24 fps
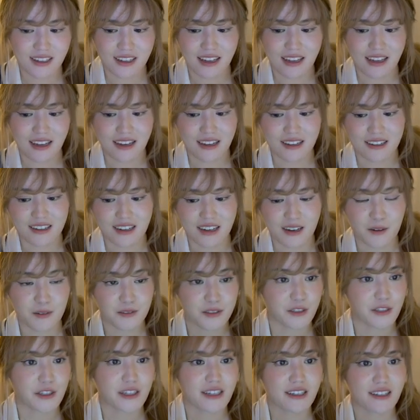and I was
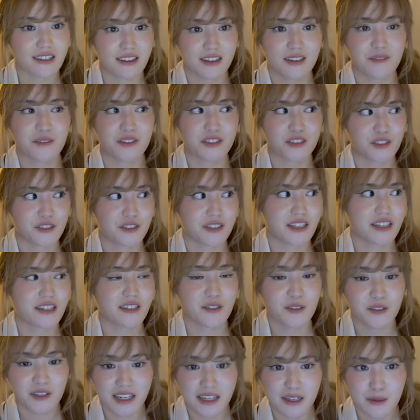already going to live with Julia,
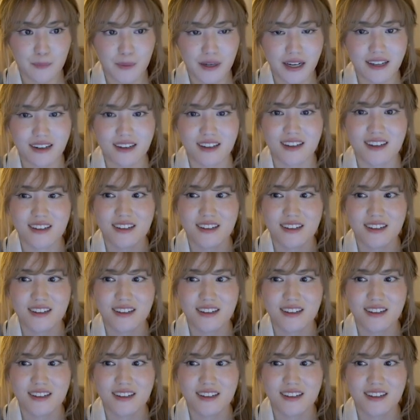who had a pet.